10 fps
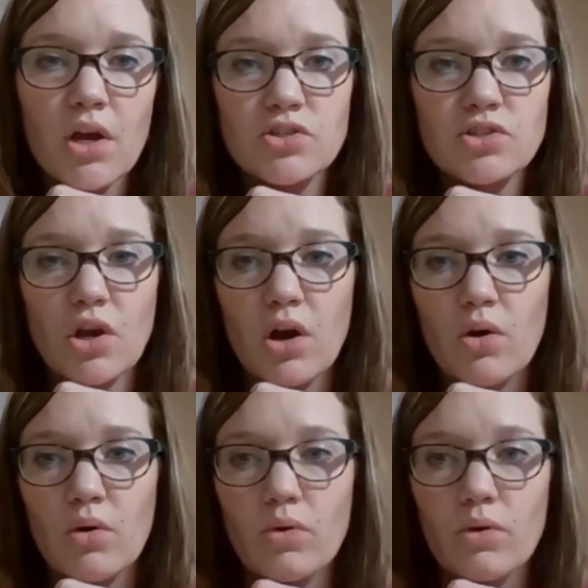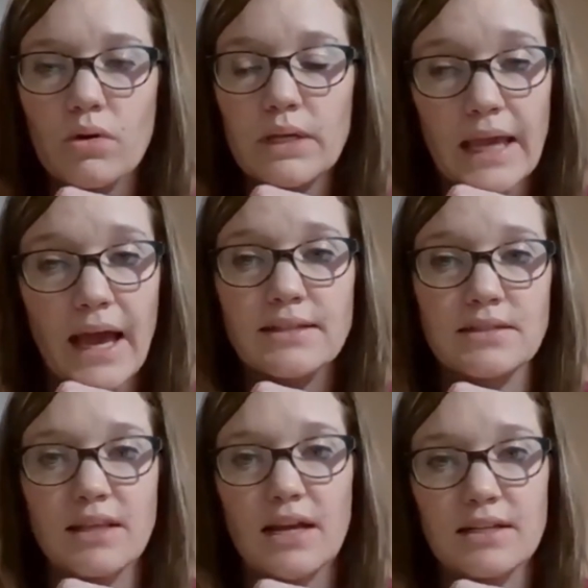So
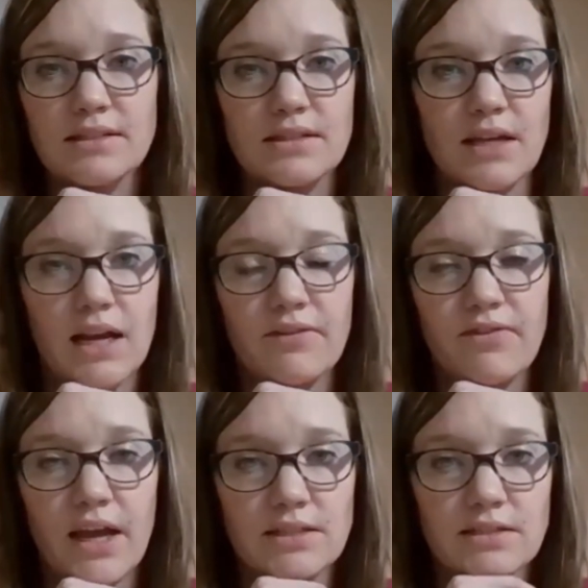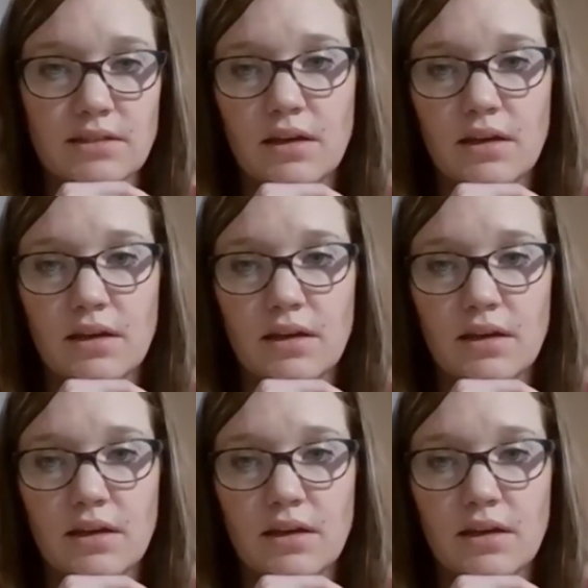yes, that is a side effect.